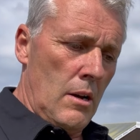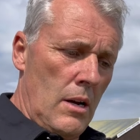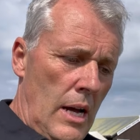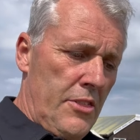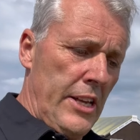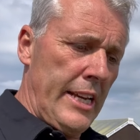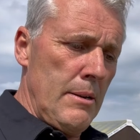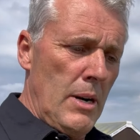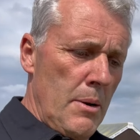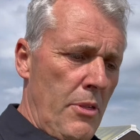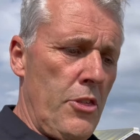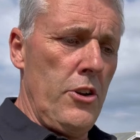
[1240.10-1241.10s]
think it might
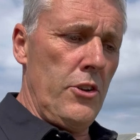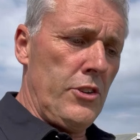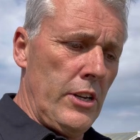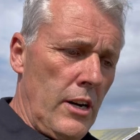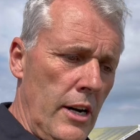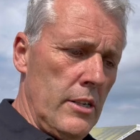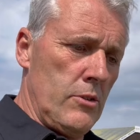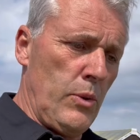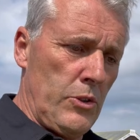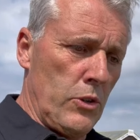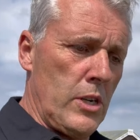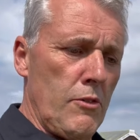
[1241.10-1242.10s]
be Thursday night,
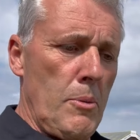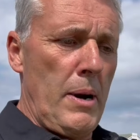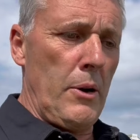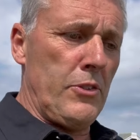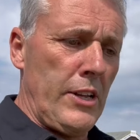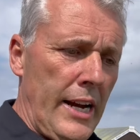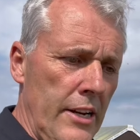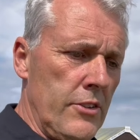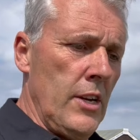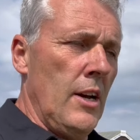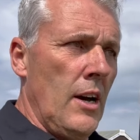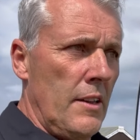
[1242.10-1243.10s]
which will cover both days,
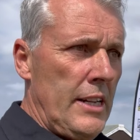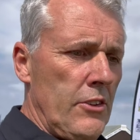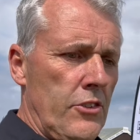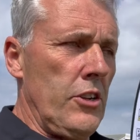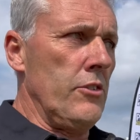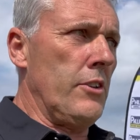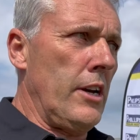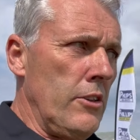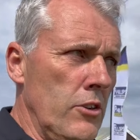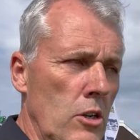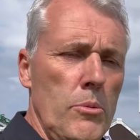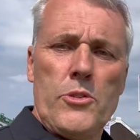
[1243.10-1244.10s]
and then Sunday, the
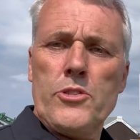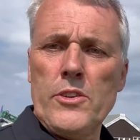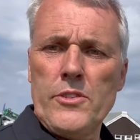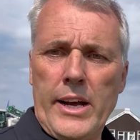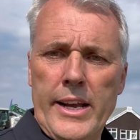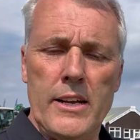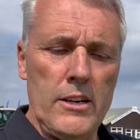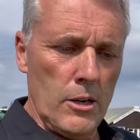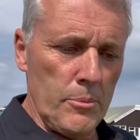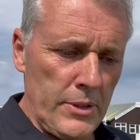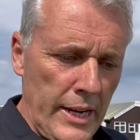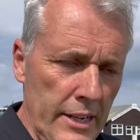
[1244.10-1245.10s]
normal Sunday
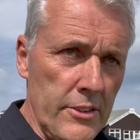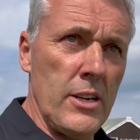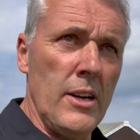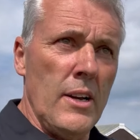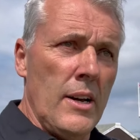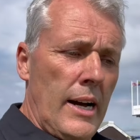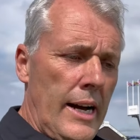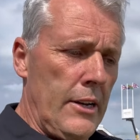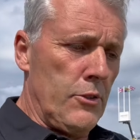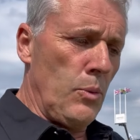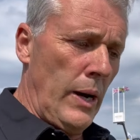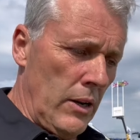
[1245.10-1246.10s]
update
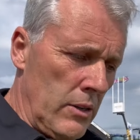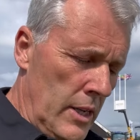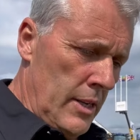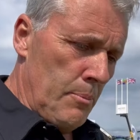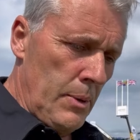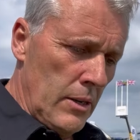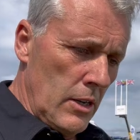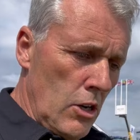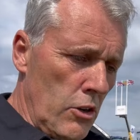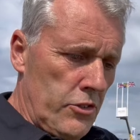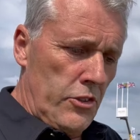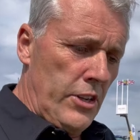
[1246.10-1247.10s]
as well. But
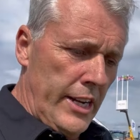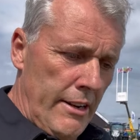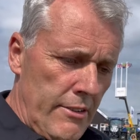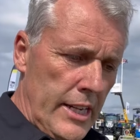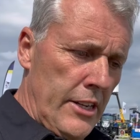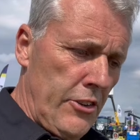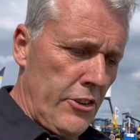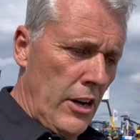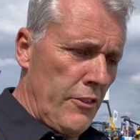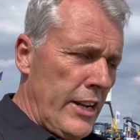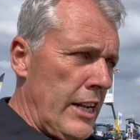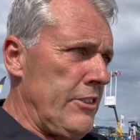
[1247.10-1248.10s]
lots to see at the Lincolnshire Show. If
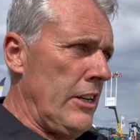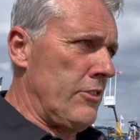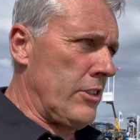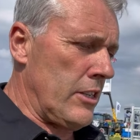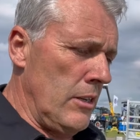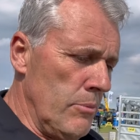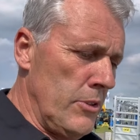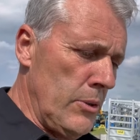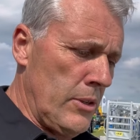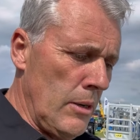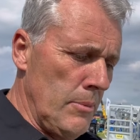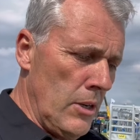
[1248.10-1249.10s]
you get a chance to come, do
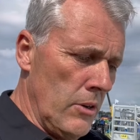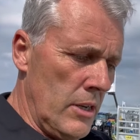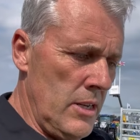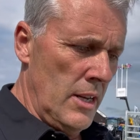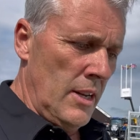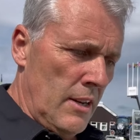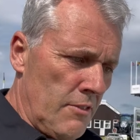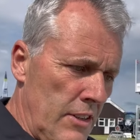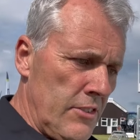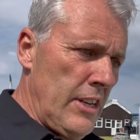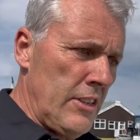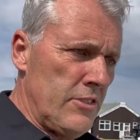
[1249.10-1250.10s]
come along.
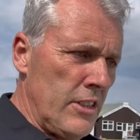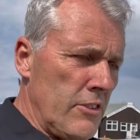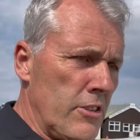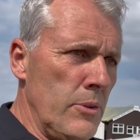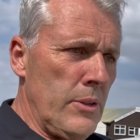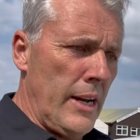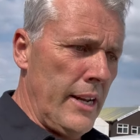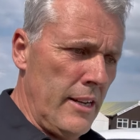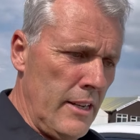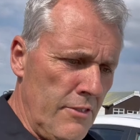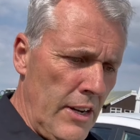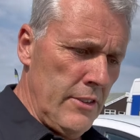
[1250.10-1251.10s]
Fantastic 2-day
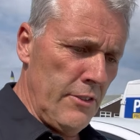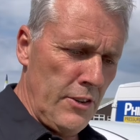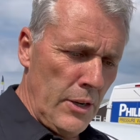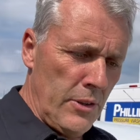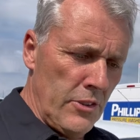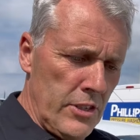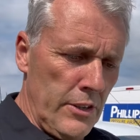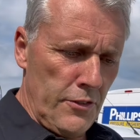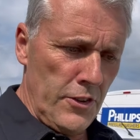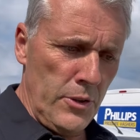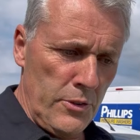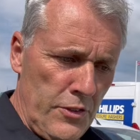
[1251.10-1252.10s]
event focusing
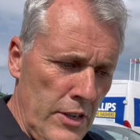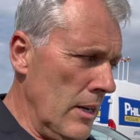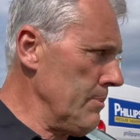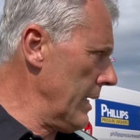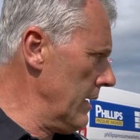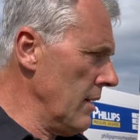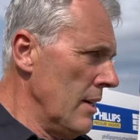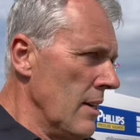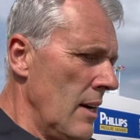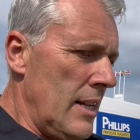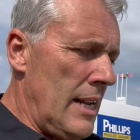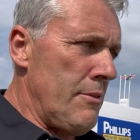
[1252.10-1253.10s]
food, farming
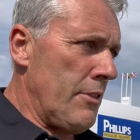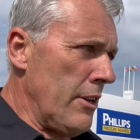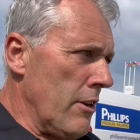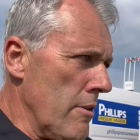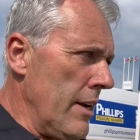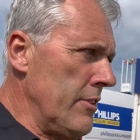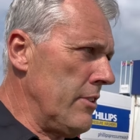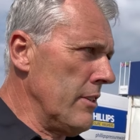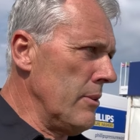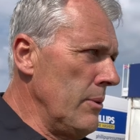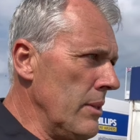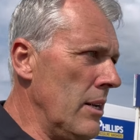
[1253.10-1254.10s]
and everything great to
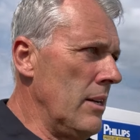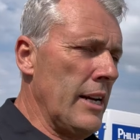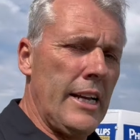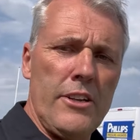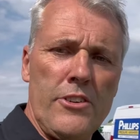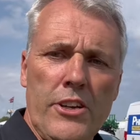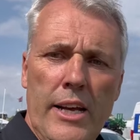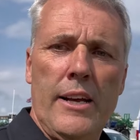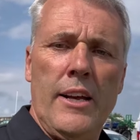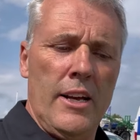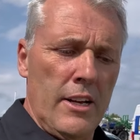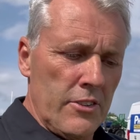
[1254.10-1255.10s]
do with Lincolnshire.
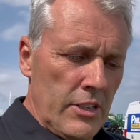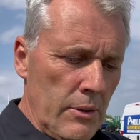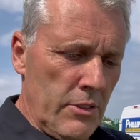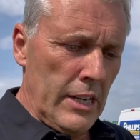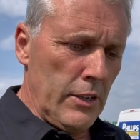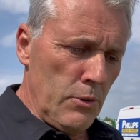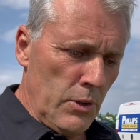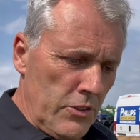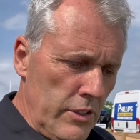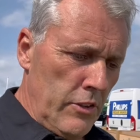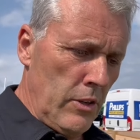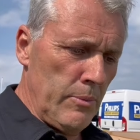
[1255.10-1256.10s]
So thanks for watching
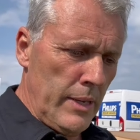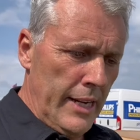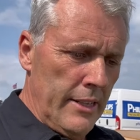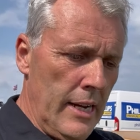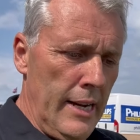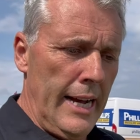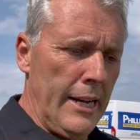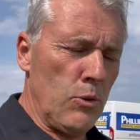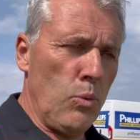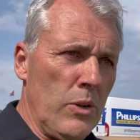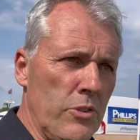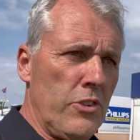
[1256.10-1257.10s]
this update, and
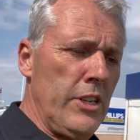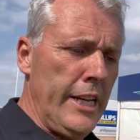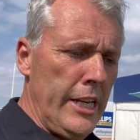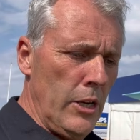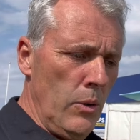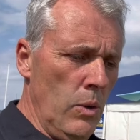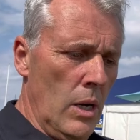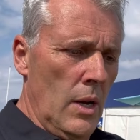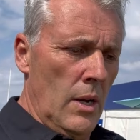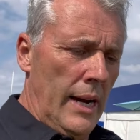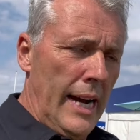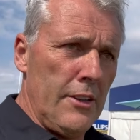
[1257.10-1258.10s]
we'll see you
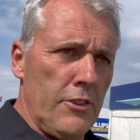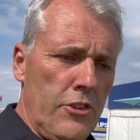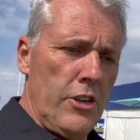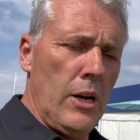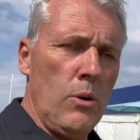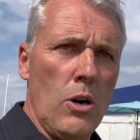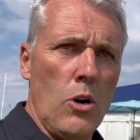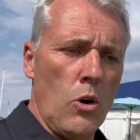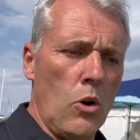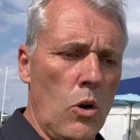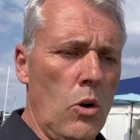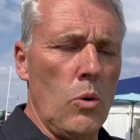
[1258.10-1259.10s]
at the show,
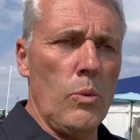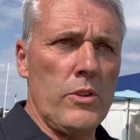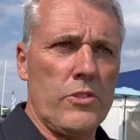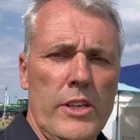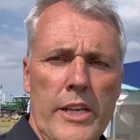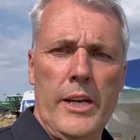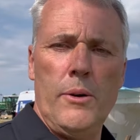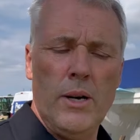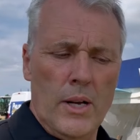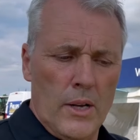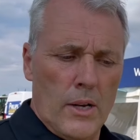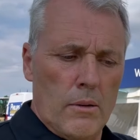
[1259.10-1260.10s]
or we'll see you
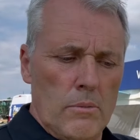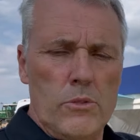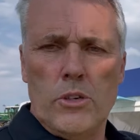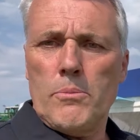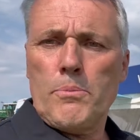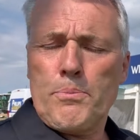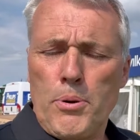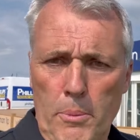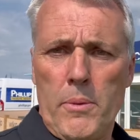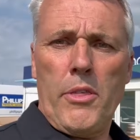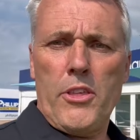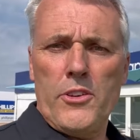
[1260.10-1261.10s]

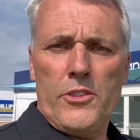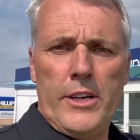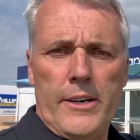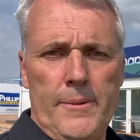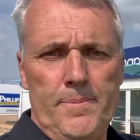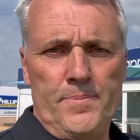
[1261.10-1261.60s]
probably Thursday night.